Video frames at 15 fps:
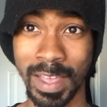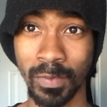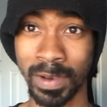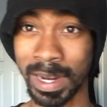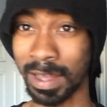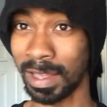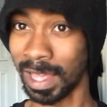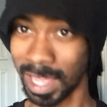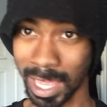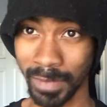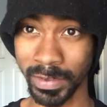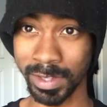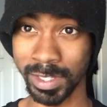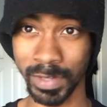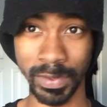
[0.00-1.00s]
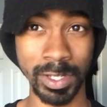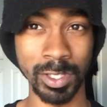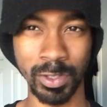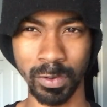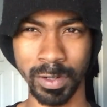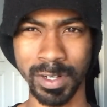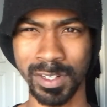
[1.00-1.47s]
without having to
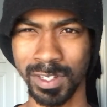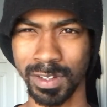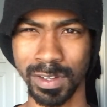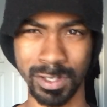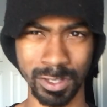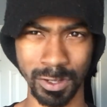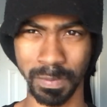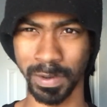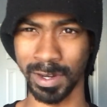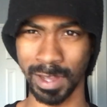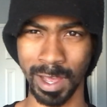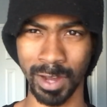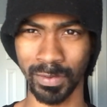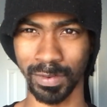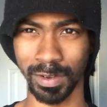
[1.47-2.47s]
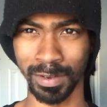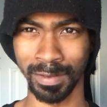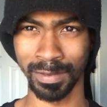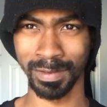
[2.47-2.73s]
resort to the supernatural.